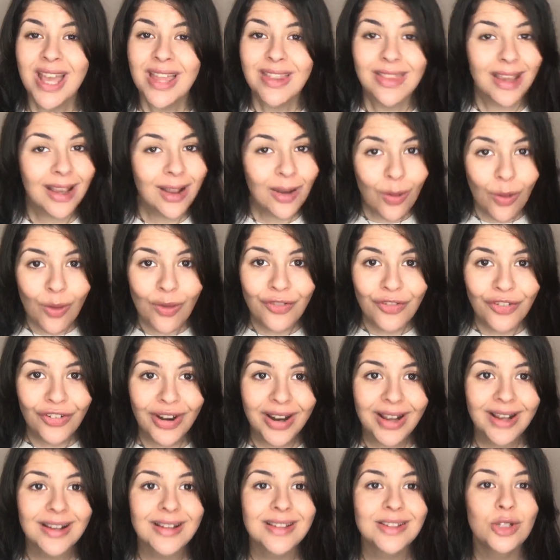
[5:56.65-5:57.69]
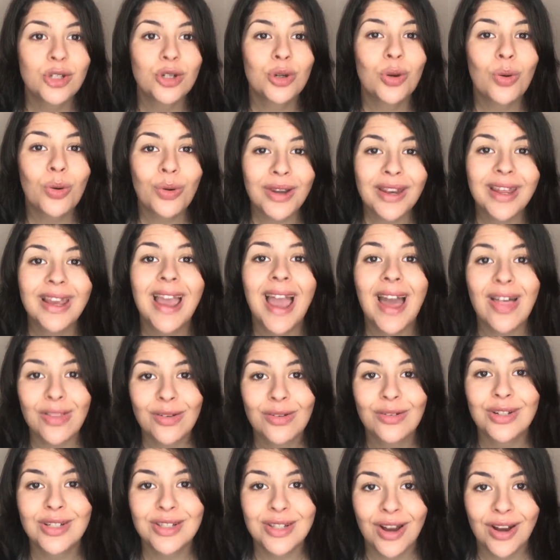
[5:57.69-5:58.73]
then go for it, because you're going to get the
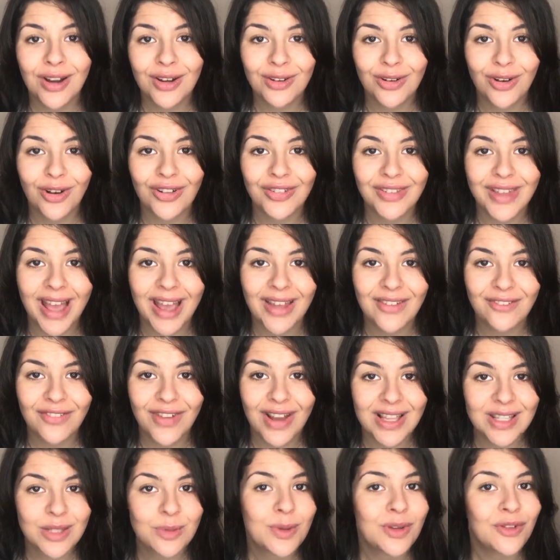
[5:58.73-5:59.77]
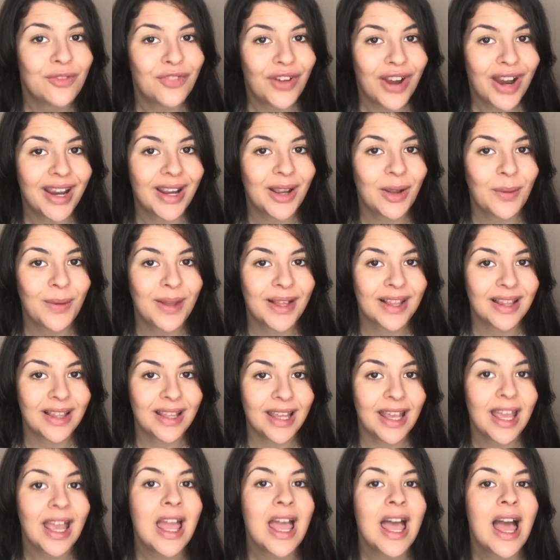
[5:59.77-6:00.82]
return on that investment very
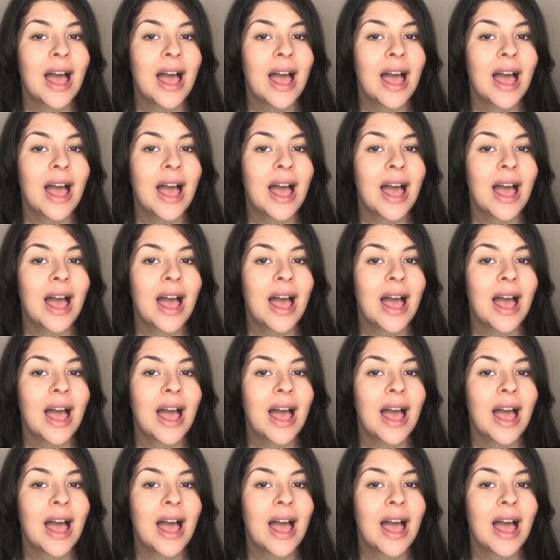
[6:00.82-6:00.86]
quickly